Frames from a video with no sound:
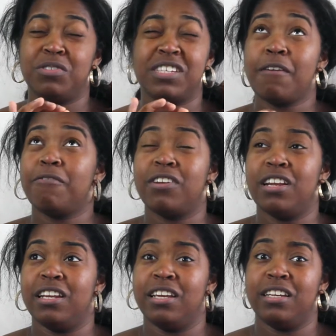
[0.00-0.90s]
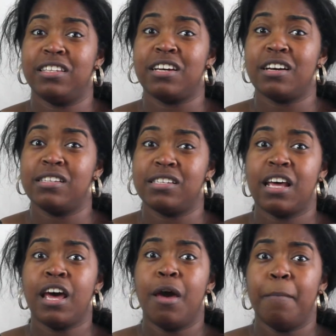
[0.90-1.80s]
definitely does
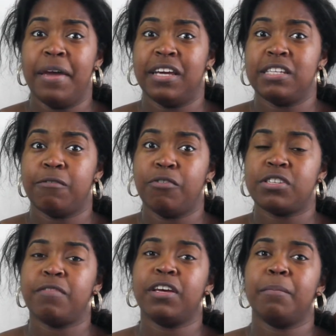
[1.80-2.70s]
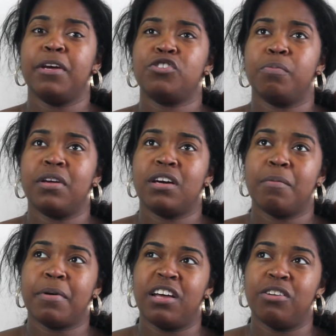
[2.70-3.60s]
make a difference. I think it makes your
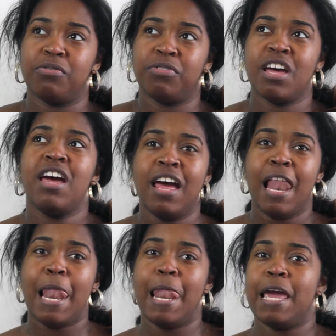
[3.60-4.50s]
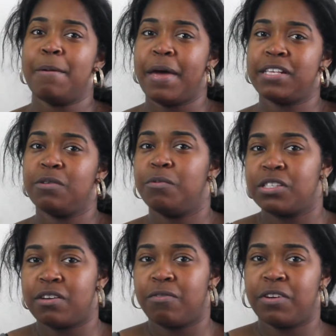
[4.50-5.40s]
makeup kind of lay better once
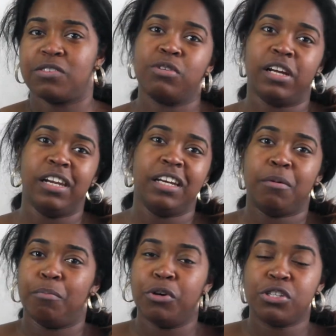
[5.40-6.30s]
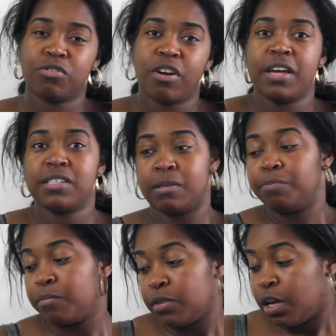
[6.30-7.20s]
everything's all clean and moisturized.
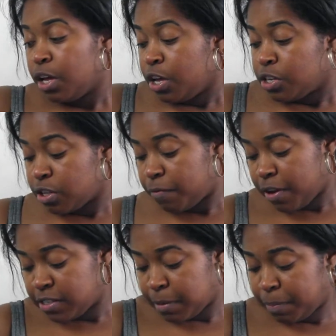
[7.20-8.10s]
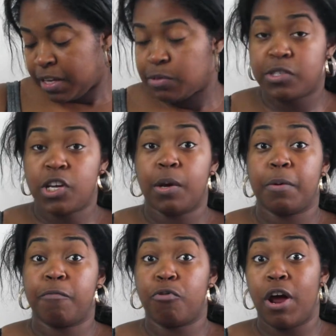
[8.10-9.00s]
So the first step is we're starting
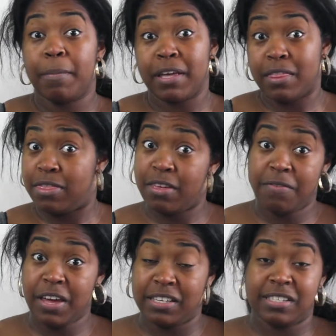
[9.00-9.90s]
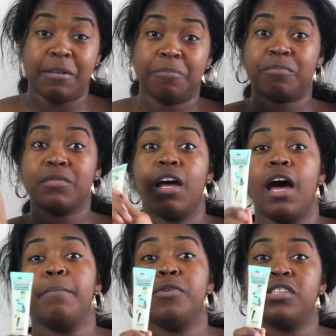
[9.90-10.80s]
with priming the face.
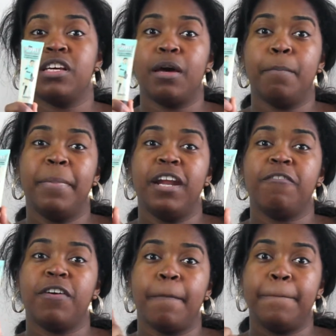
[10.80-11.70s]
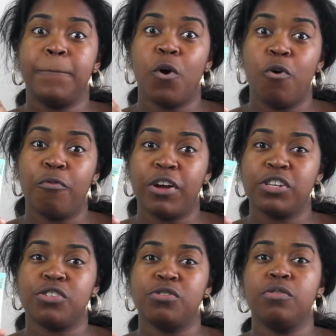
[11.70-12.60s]
I'm using Benefit
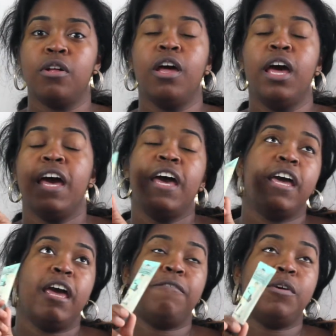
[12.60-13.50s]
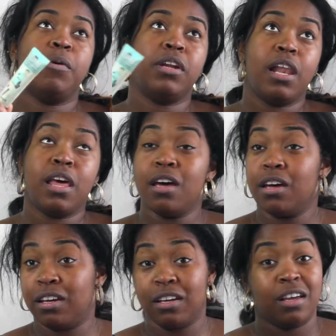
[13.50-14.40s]
Porefessional. If you want to
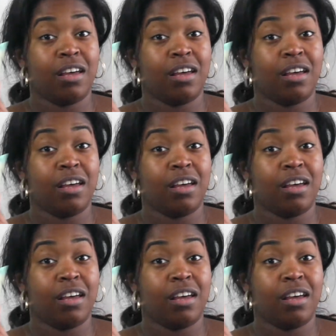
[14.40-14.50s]
look